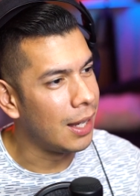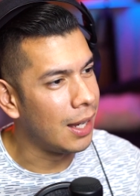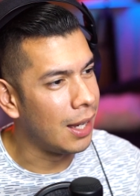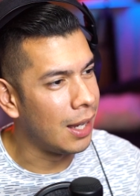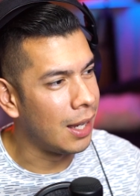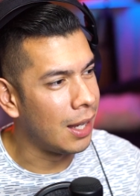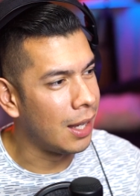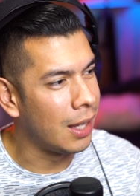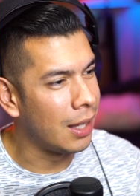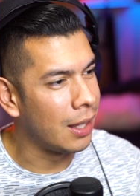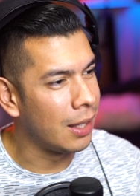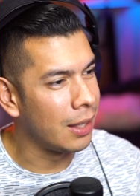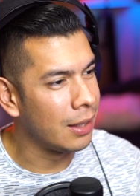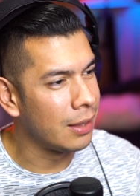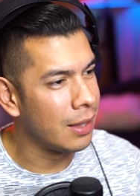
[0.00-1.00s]

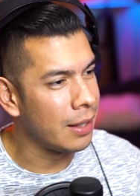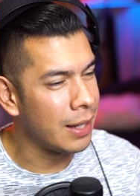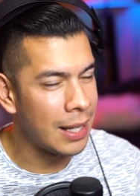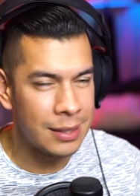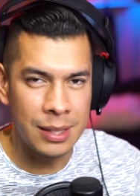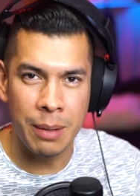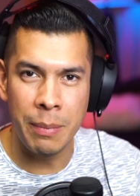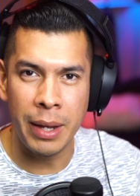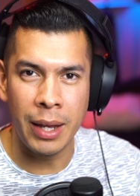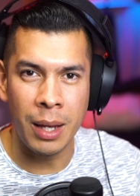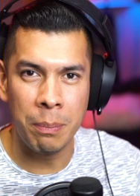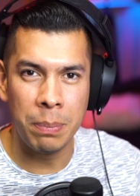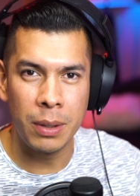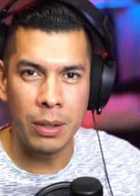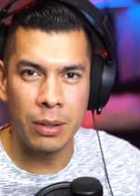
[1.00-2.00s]
uh, the next time I
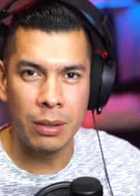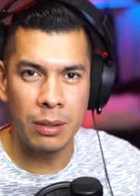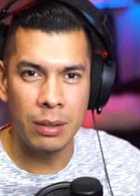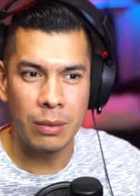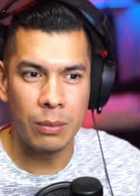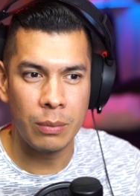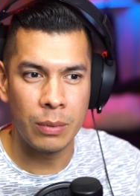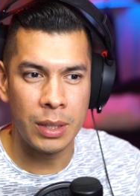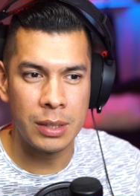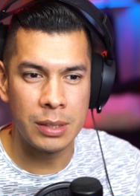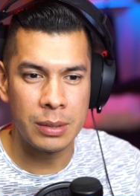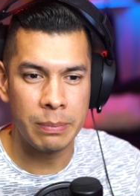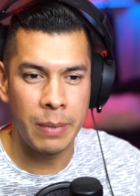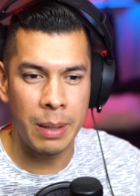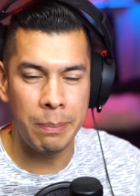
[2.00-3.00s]
upload,
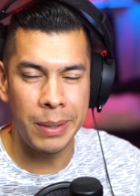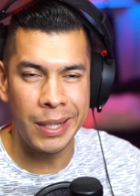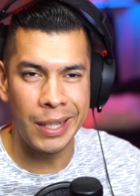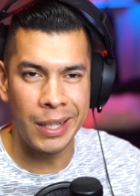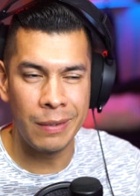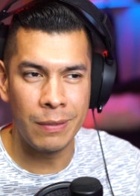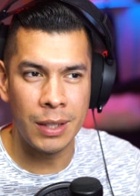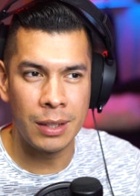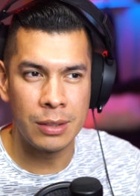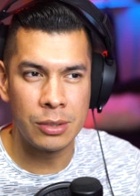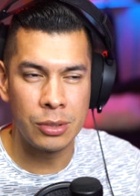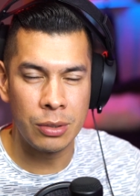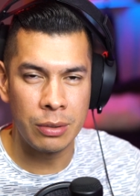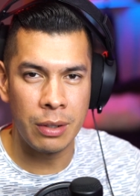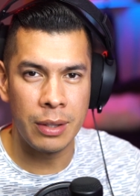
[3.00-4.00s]
which might be even
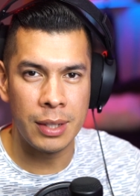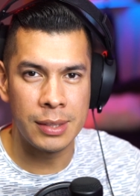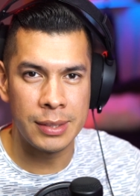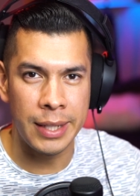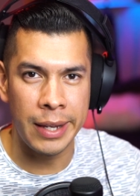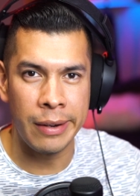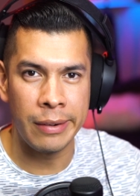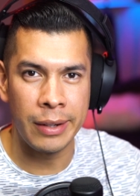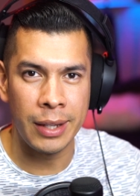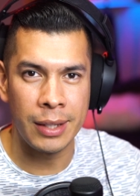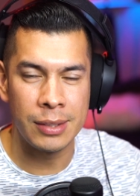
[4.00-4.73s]
sooner than Saturday.